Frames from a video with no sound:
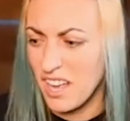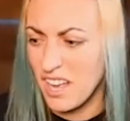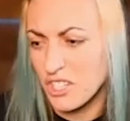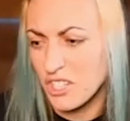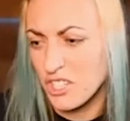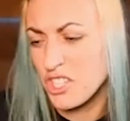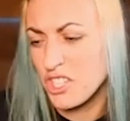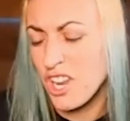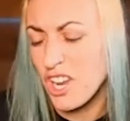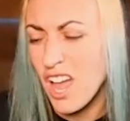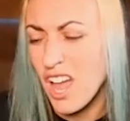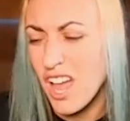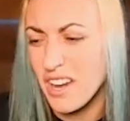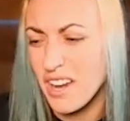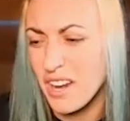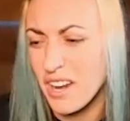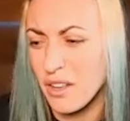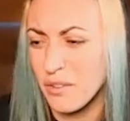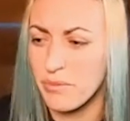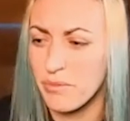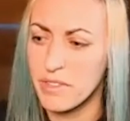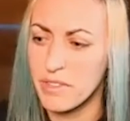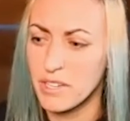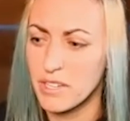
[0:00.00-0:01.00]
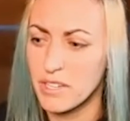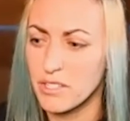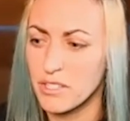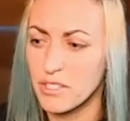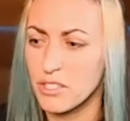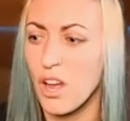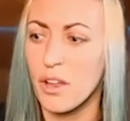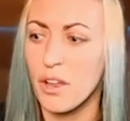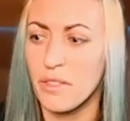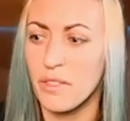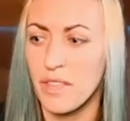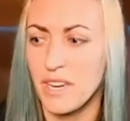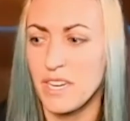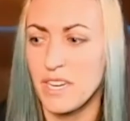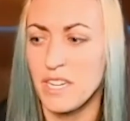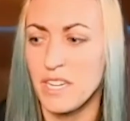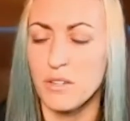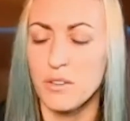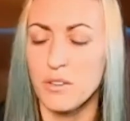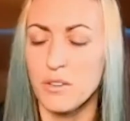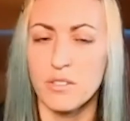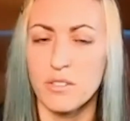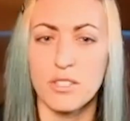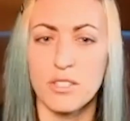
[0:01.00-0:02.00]
a shot of the guitar that he
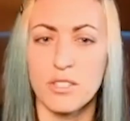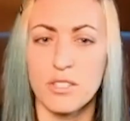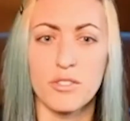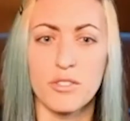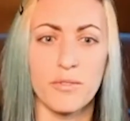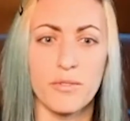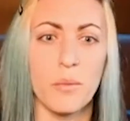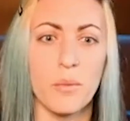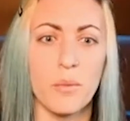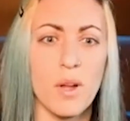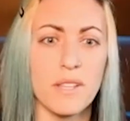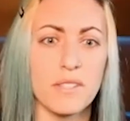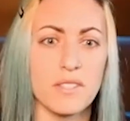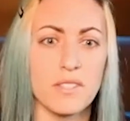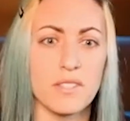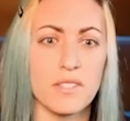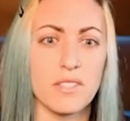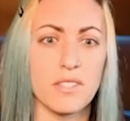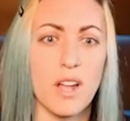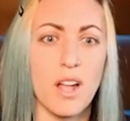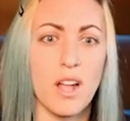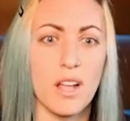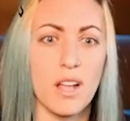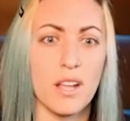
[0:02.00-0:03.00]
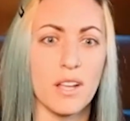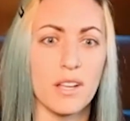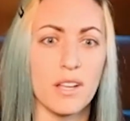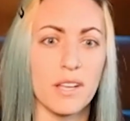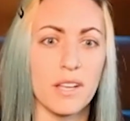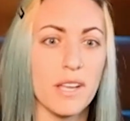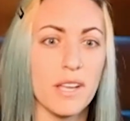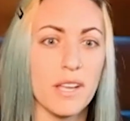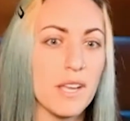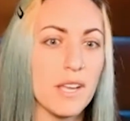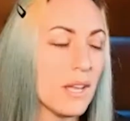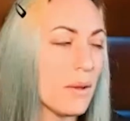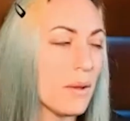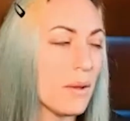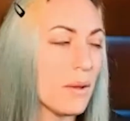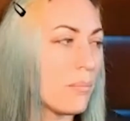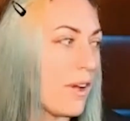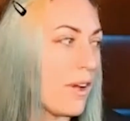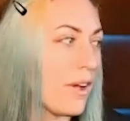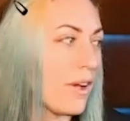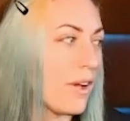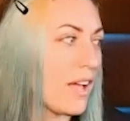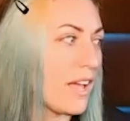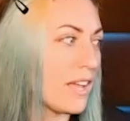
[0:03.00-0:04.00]
uses for one song,
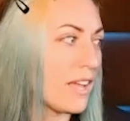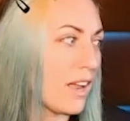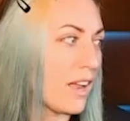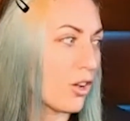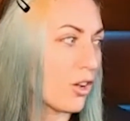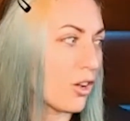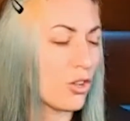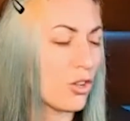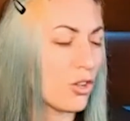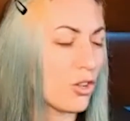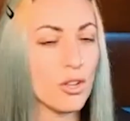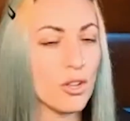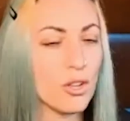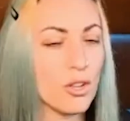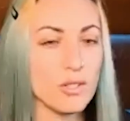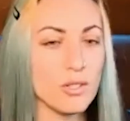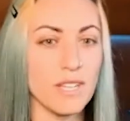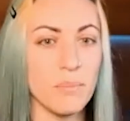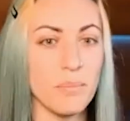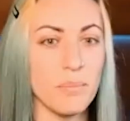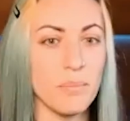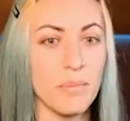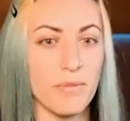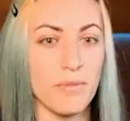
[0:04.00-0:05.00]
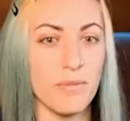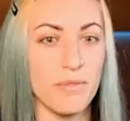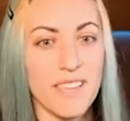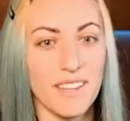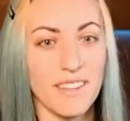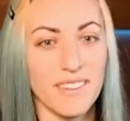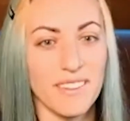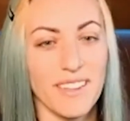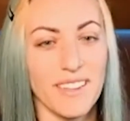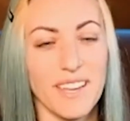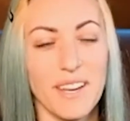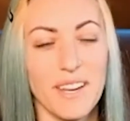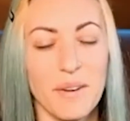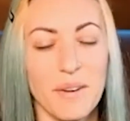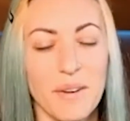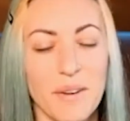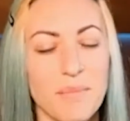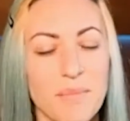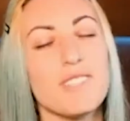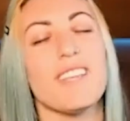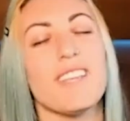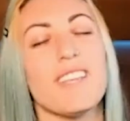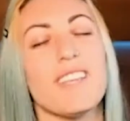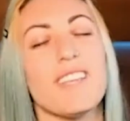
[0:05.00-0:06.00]
but a close up of this. Like, I'm
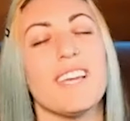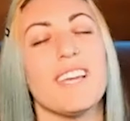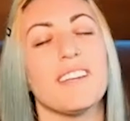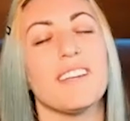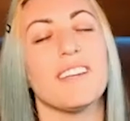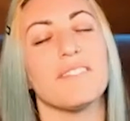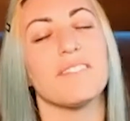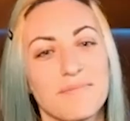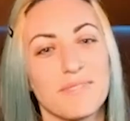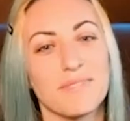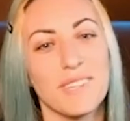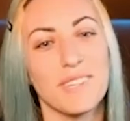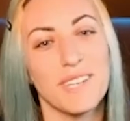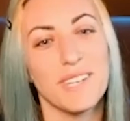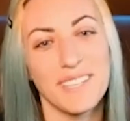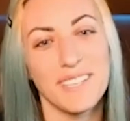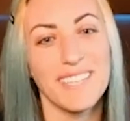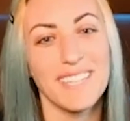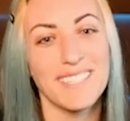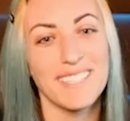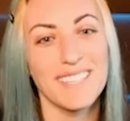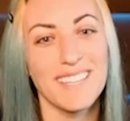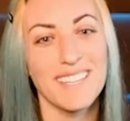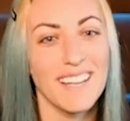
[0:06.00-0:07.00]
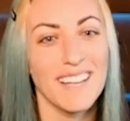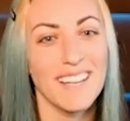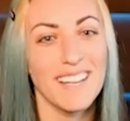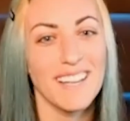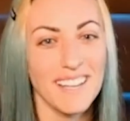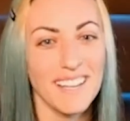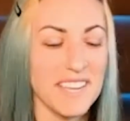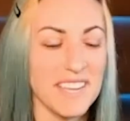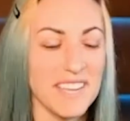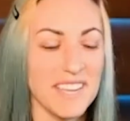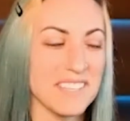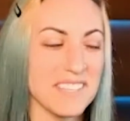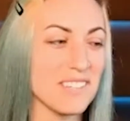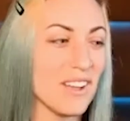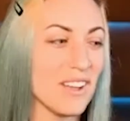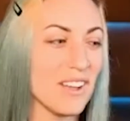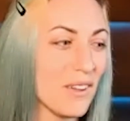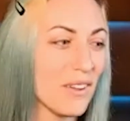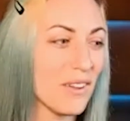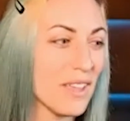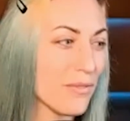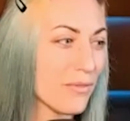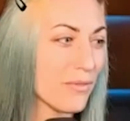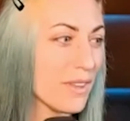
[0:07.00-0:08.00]
just like, really? Like, so
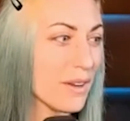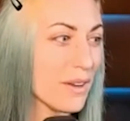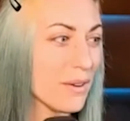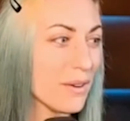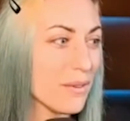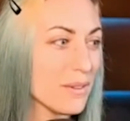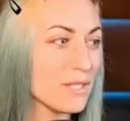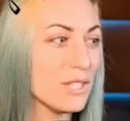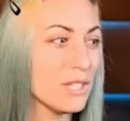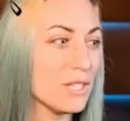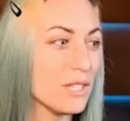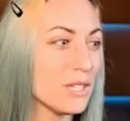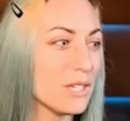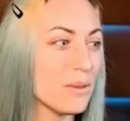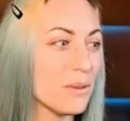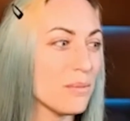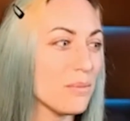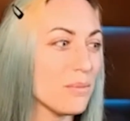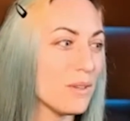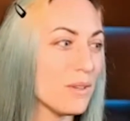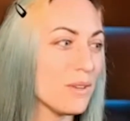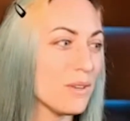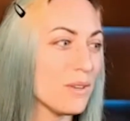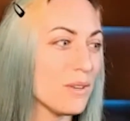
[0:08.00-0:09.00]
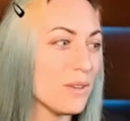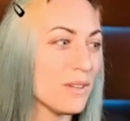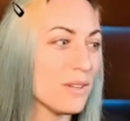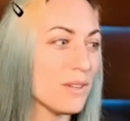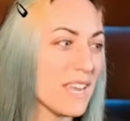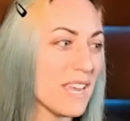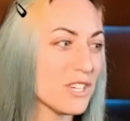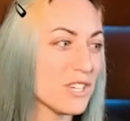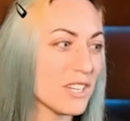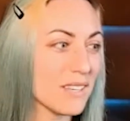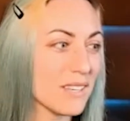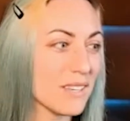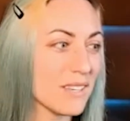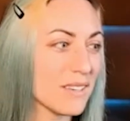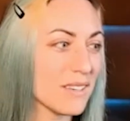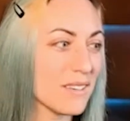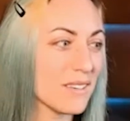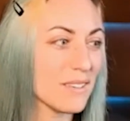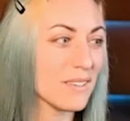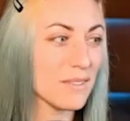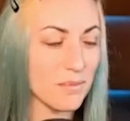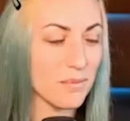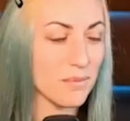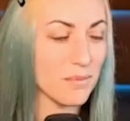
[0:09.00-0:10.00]
if there was good
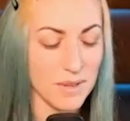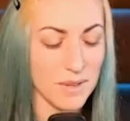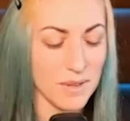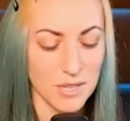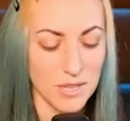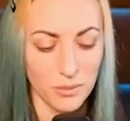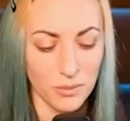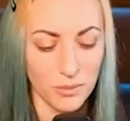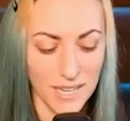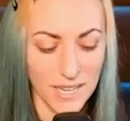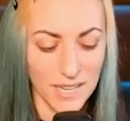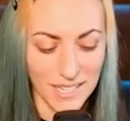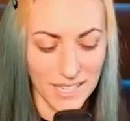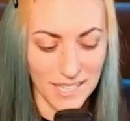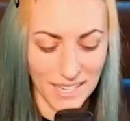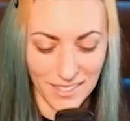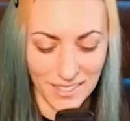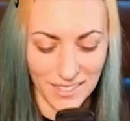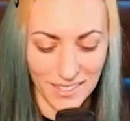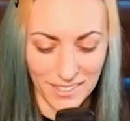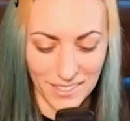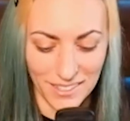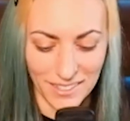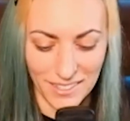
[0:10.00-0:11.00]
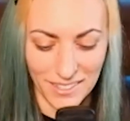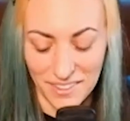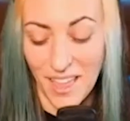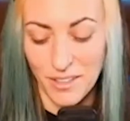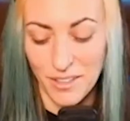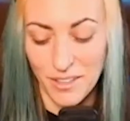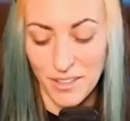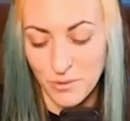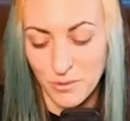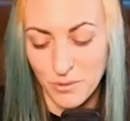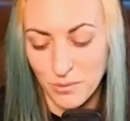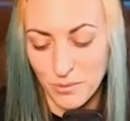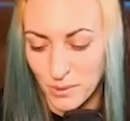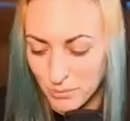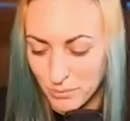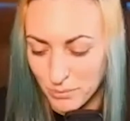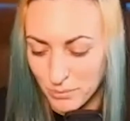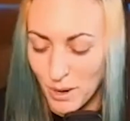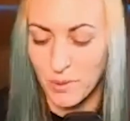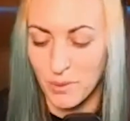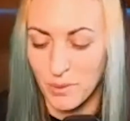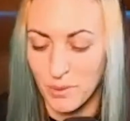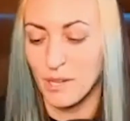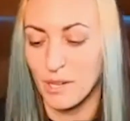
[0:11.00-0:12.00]
communication between, and that's what
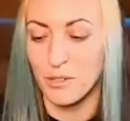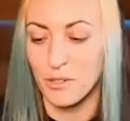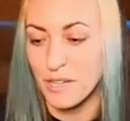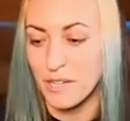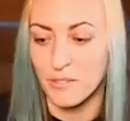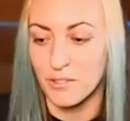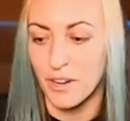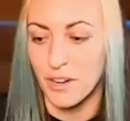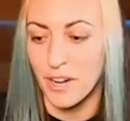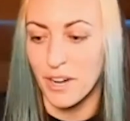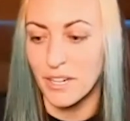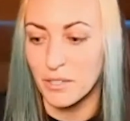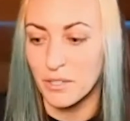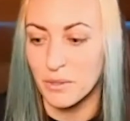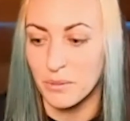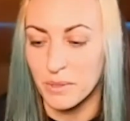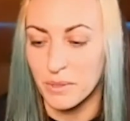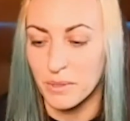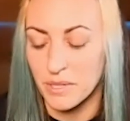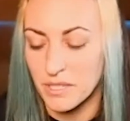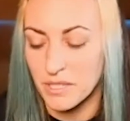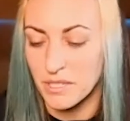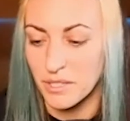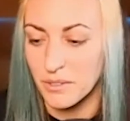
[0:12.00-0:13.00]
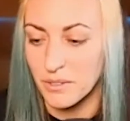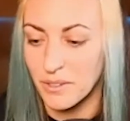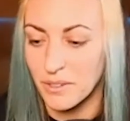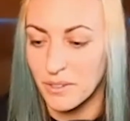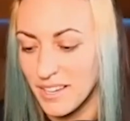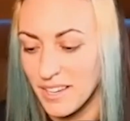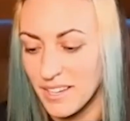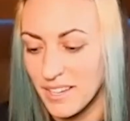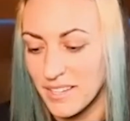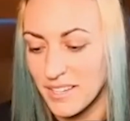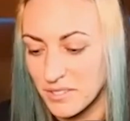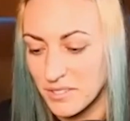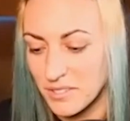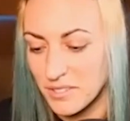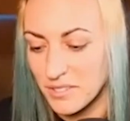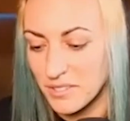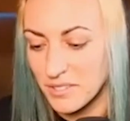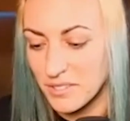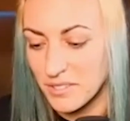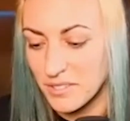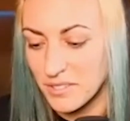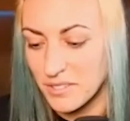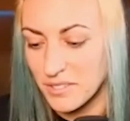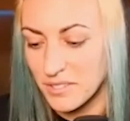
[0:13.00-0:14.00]
probably a creative director would do, is
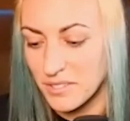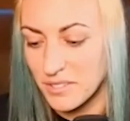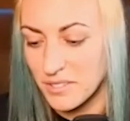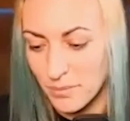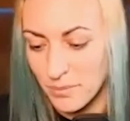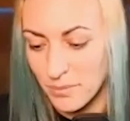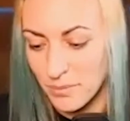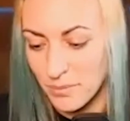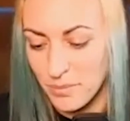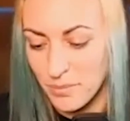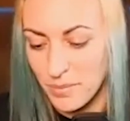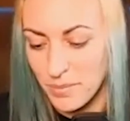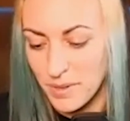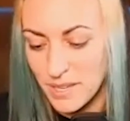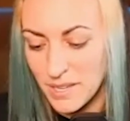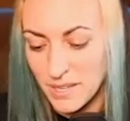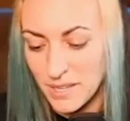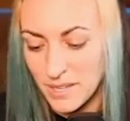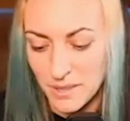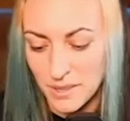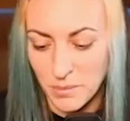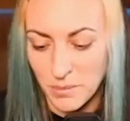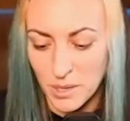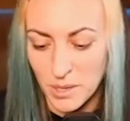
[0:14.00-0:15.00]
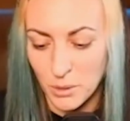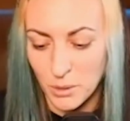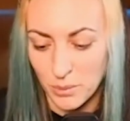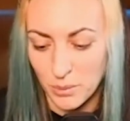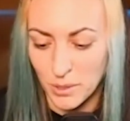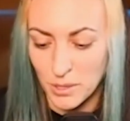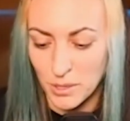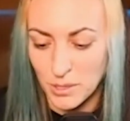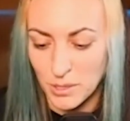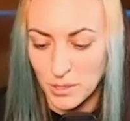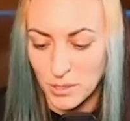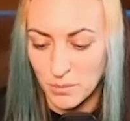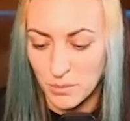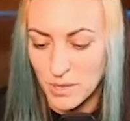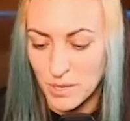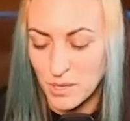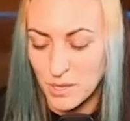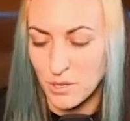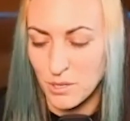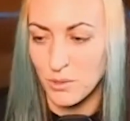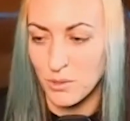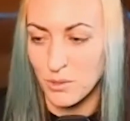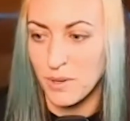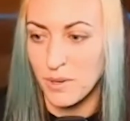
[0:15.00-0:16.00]
sort of be the middle person
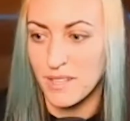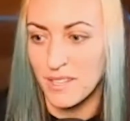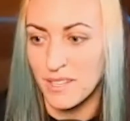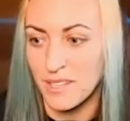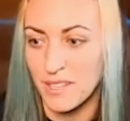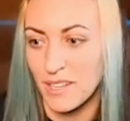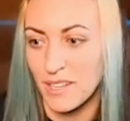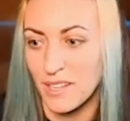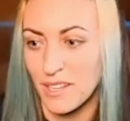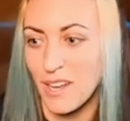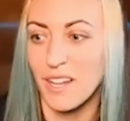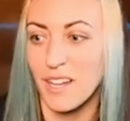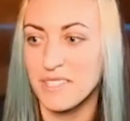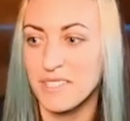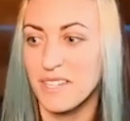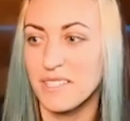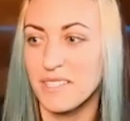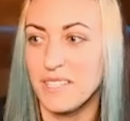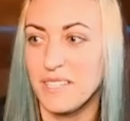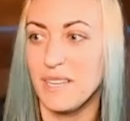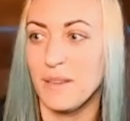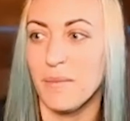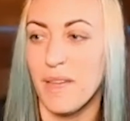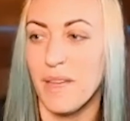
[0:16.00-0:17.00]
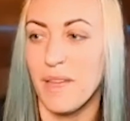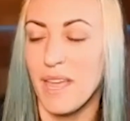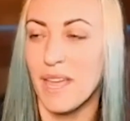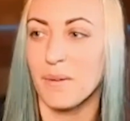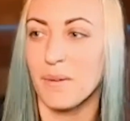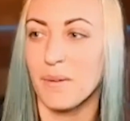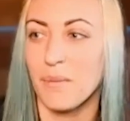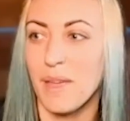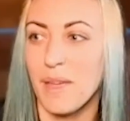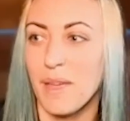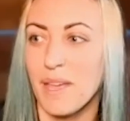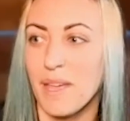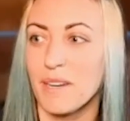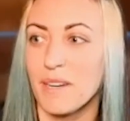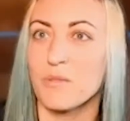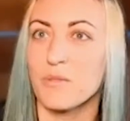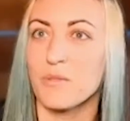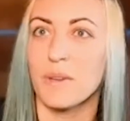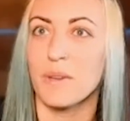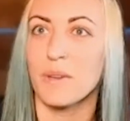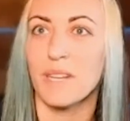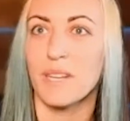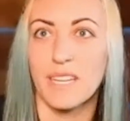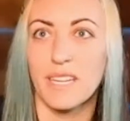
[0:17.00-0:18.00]
between the content team and
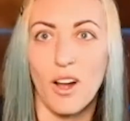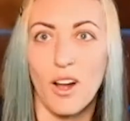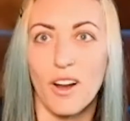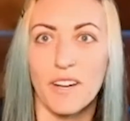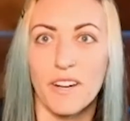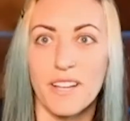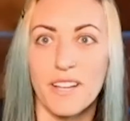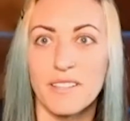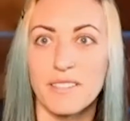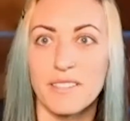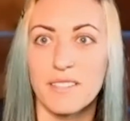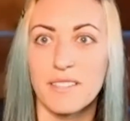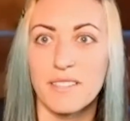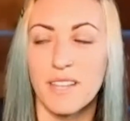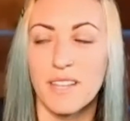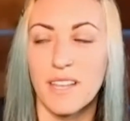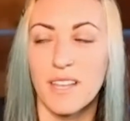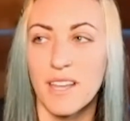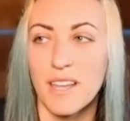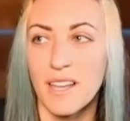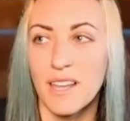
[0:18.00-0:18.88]
management and the artist.